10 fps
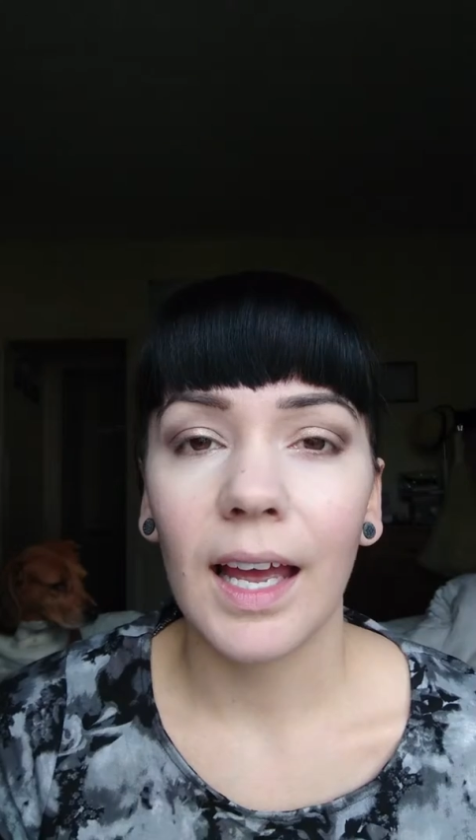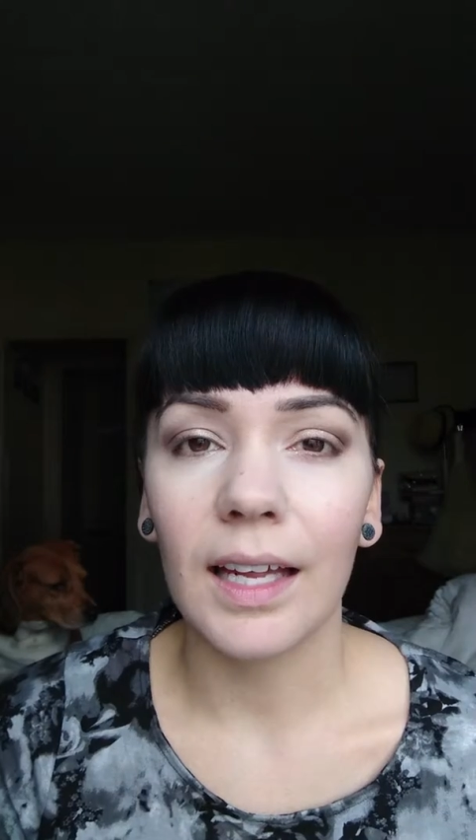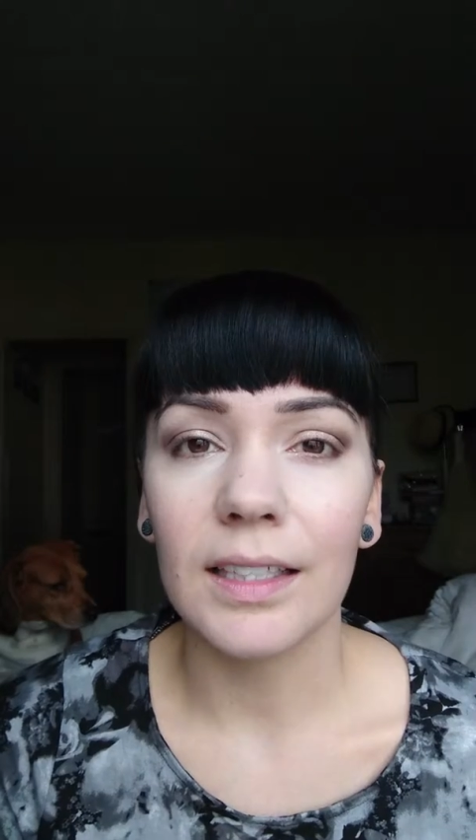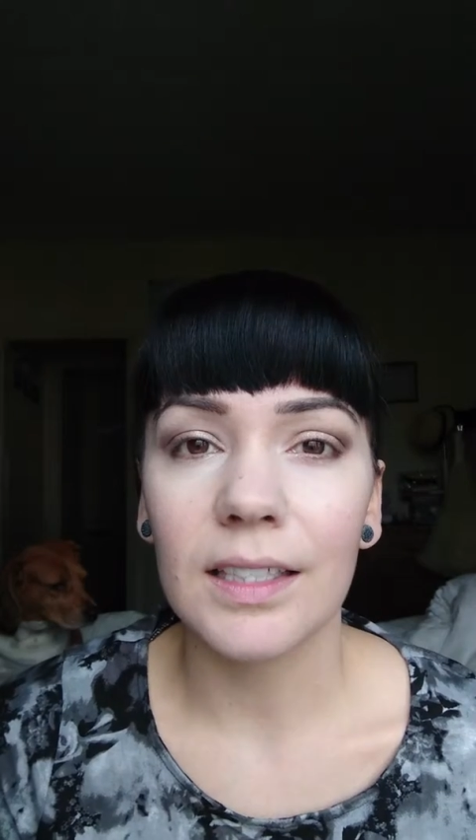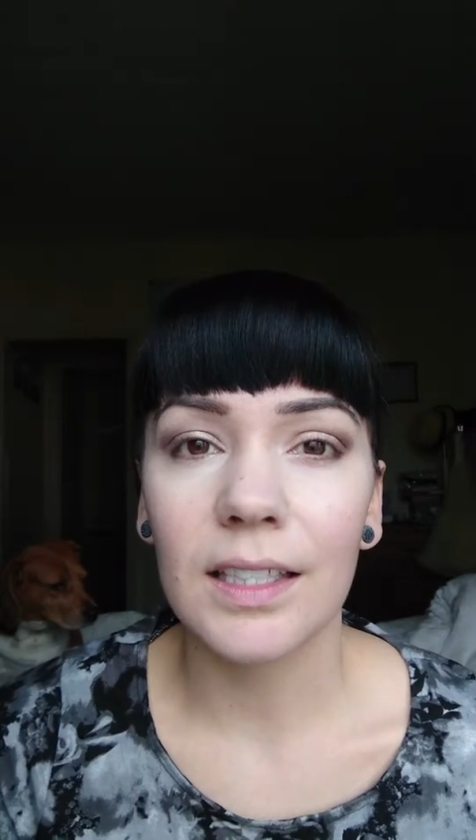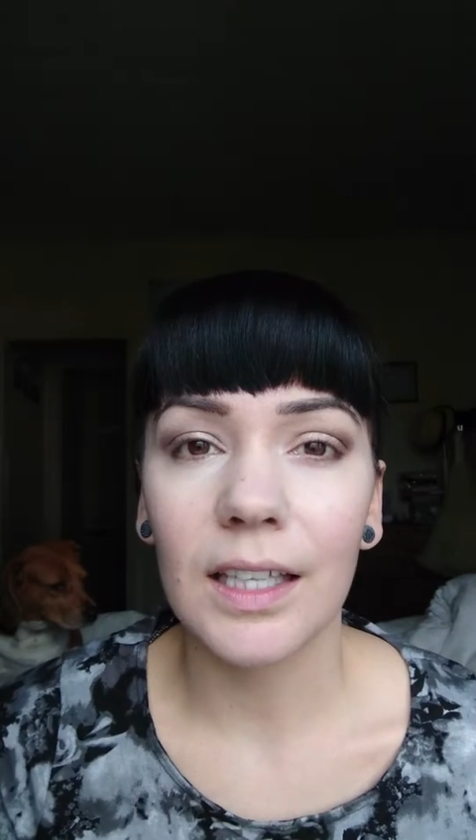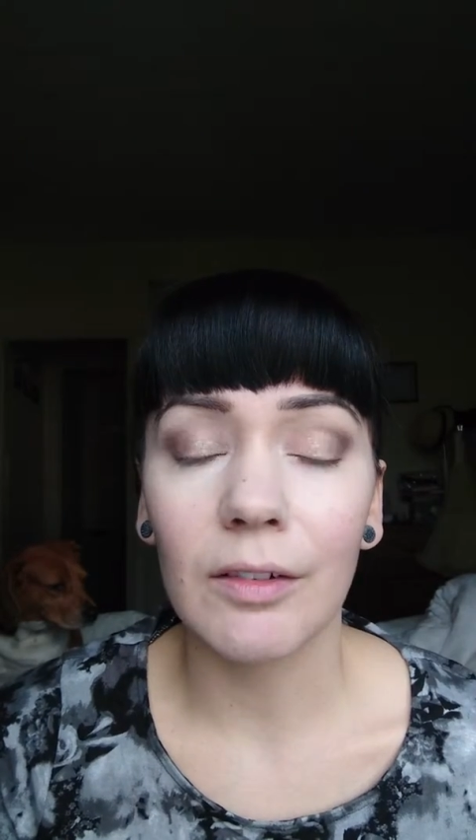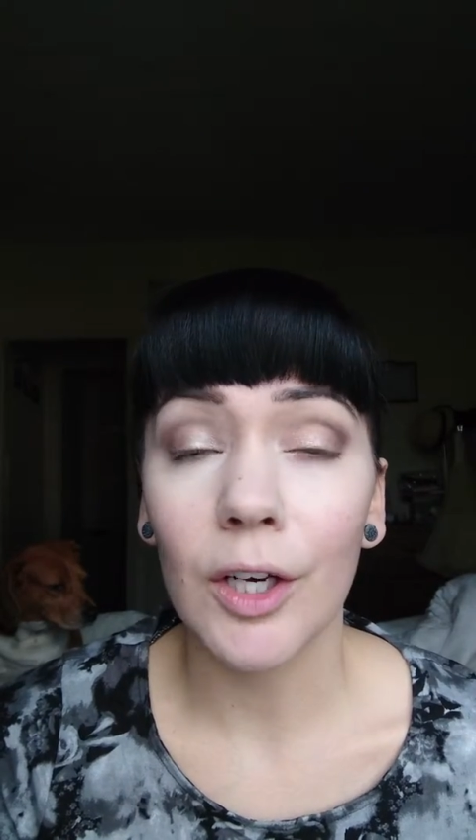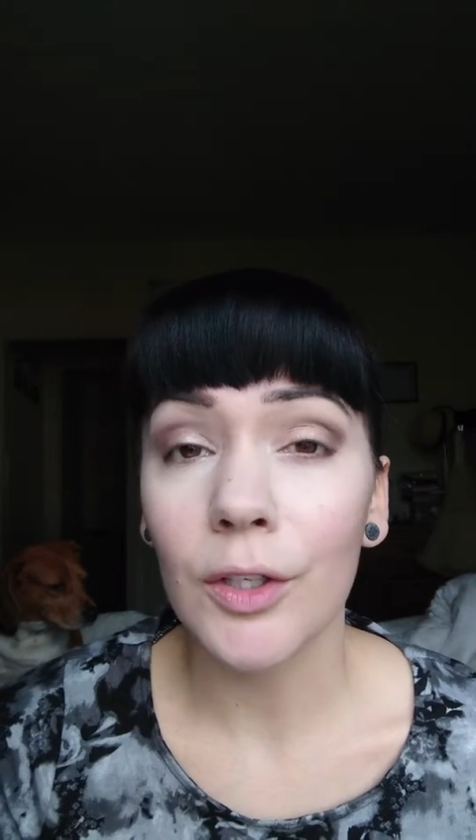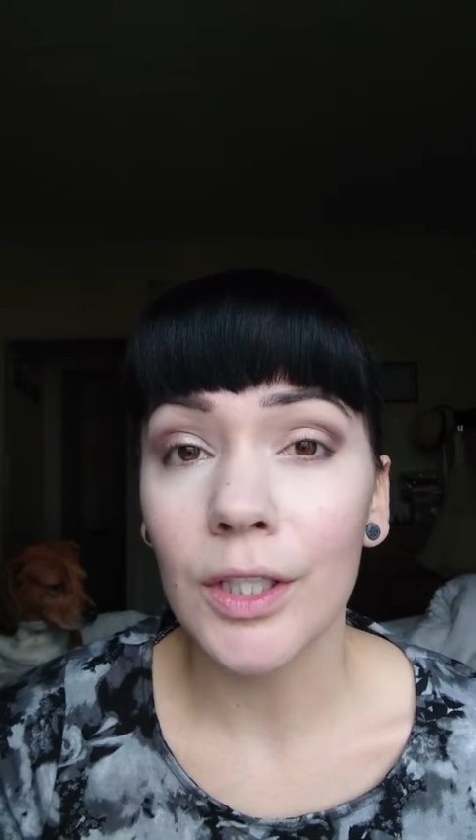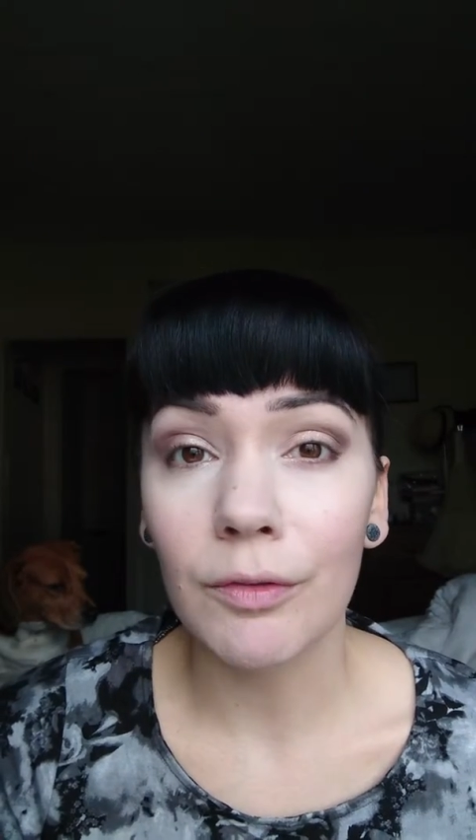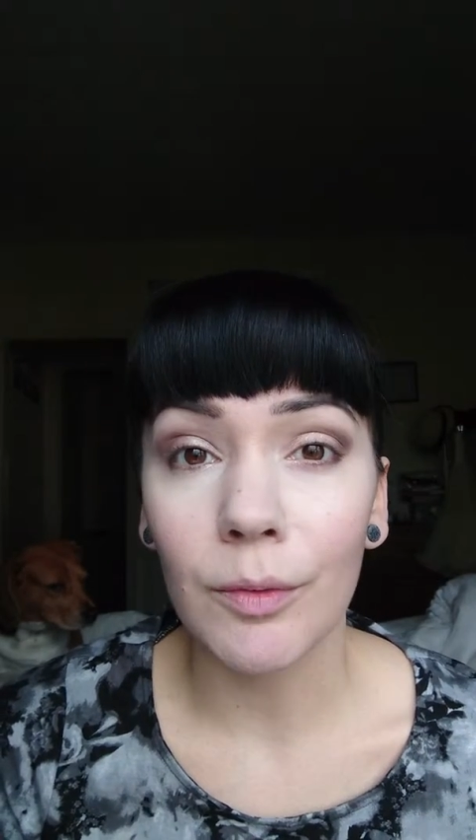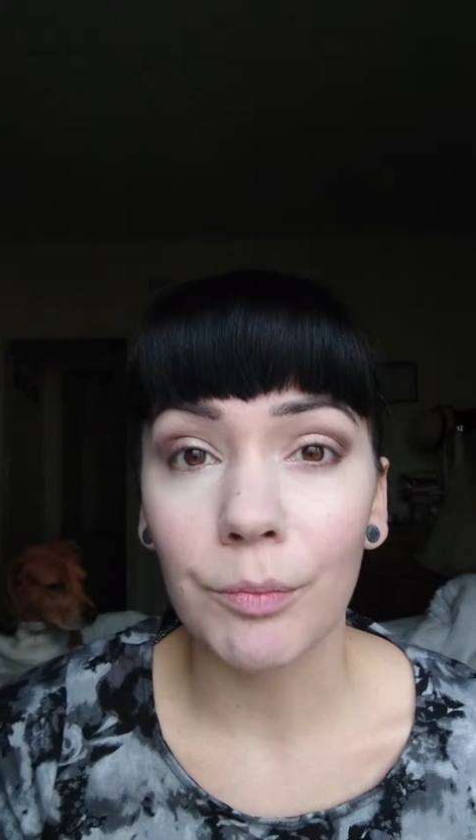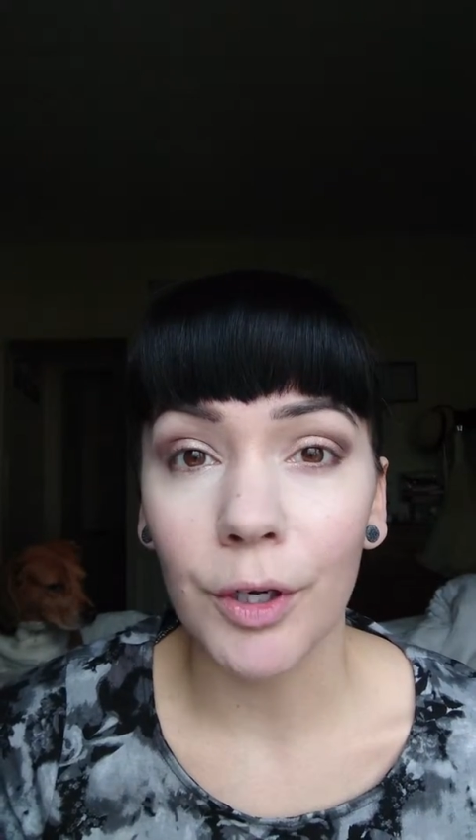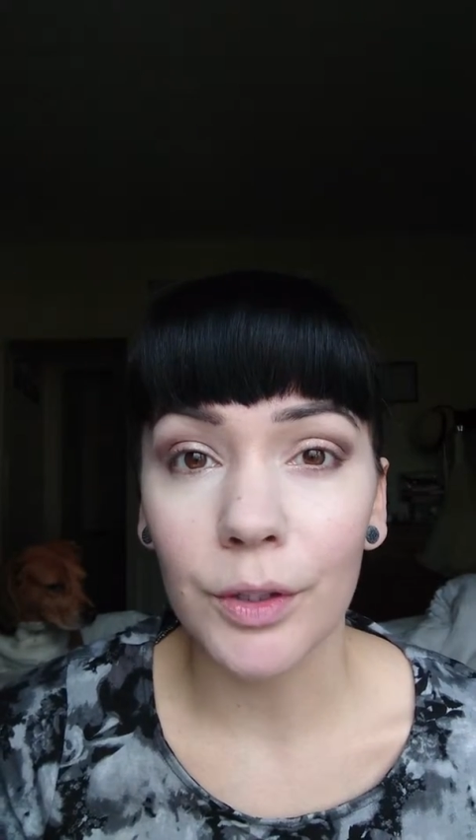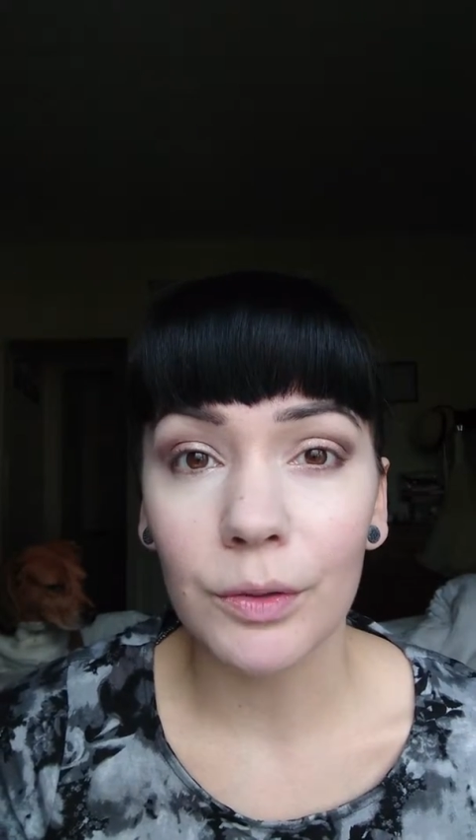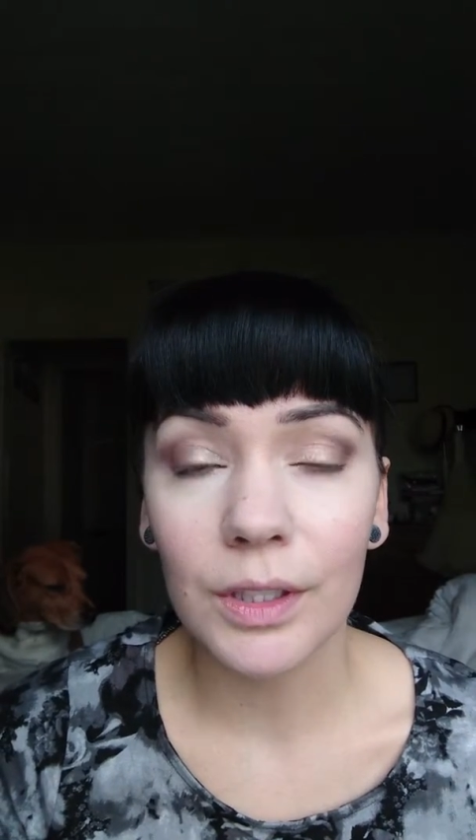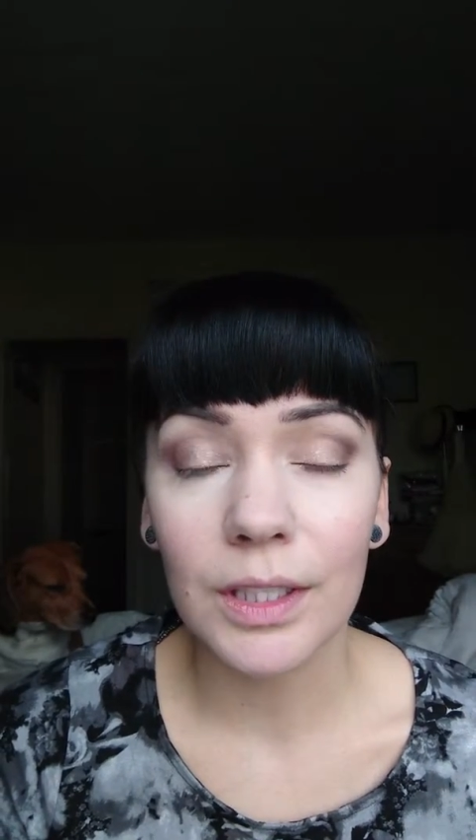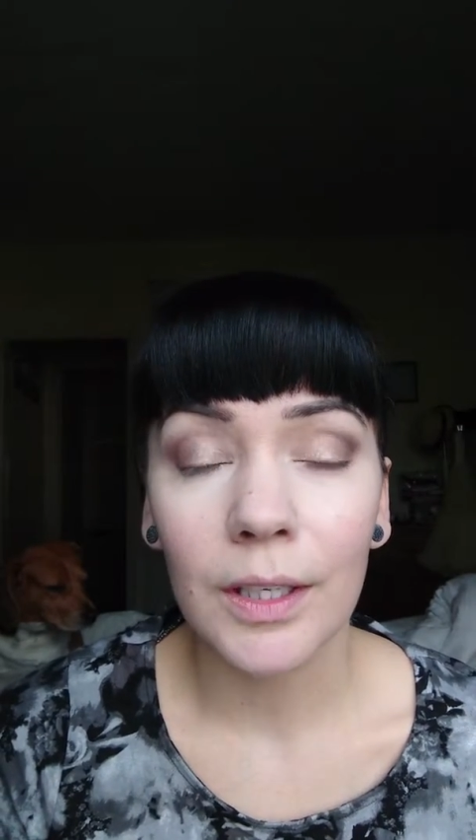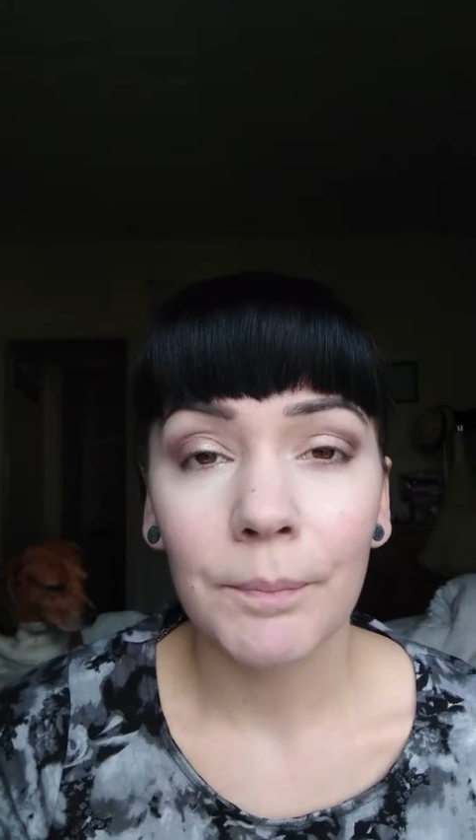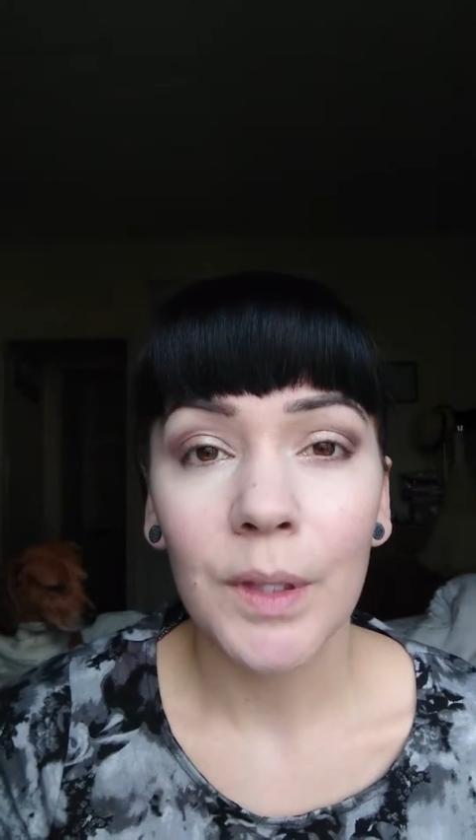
and there are loads of different products.